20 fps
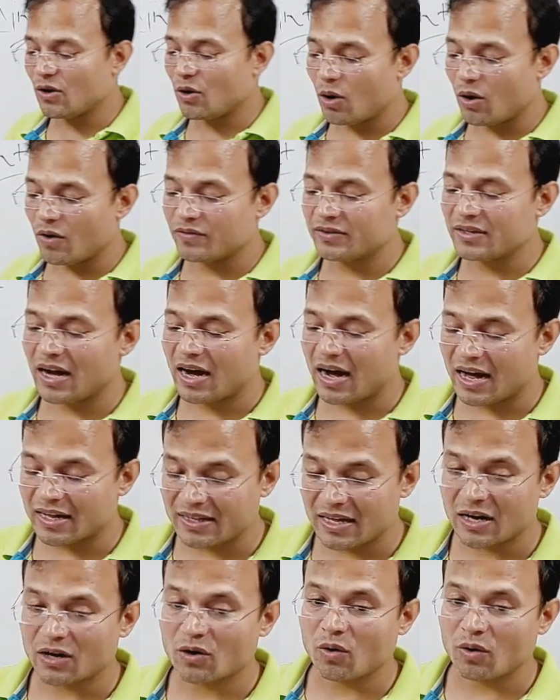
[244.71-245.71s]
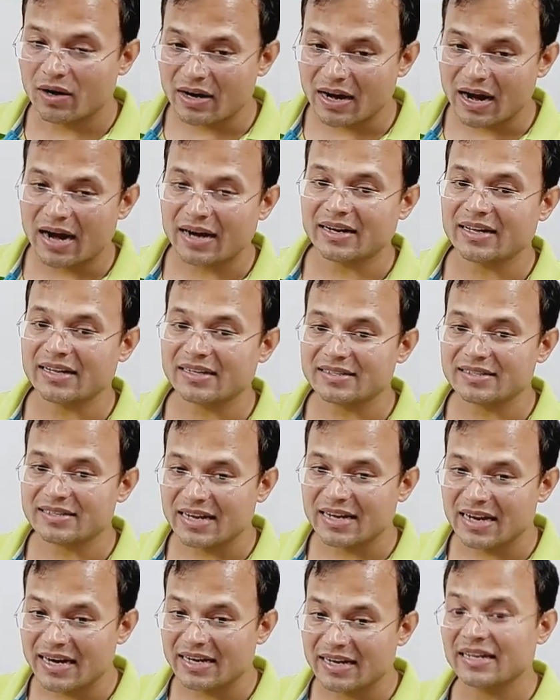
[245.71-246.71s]
of the other contracting
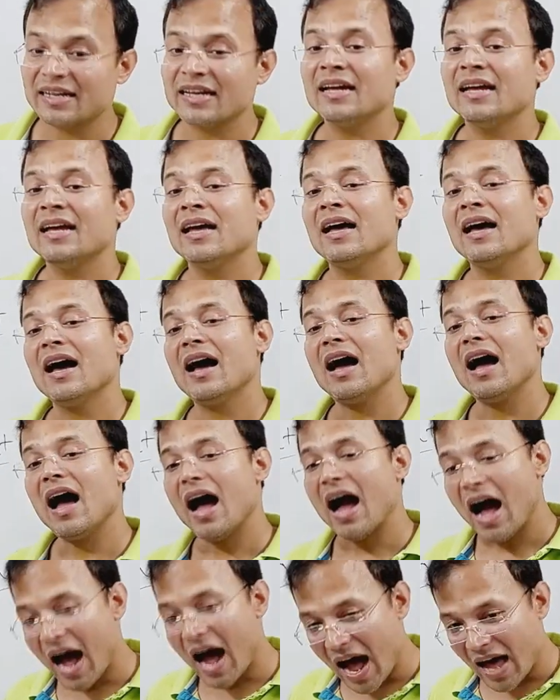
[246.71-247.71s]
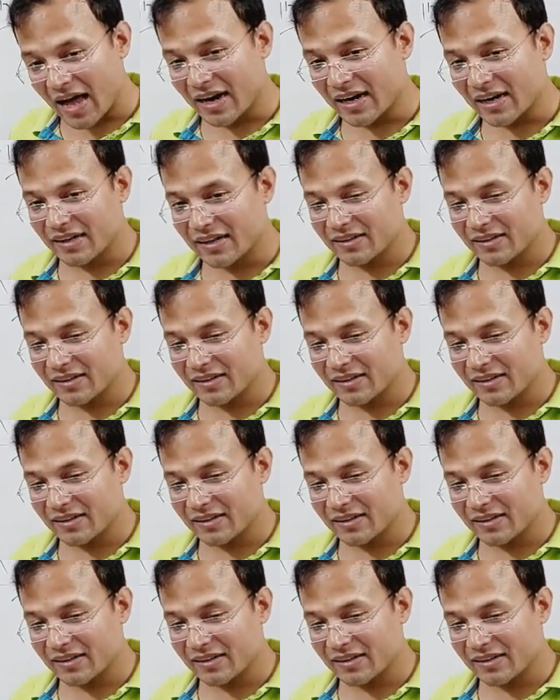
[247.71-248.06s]
state R.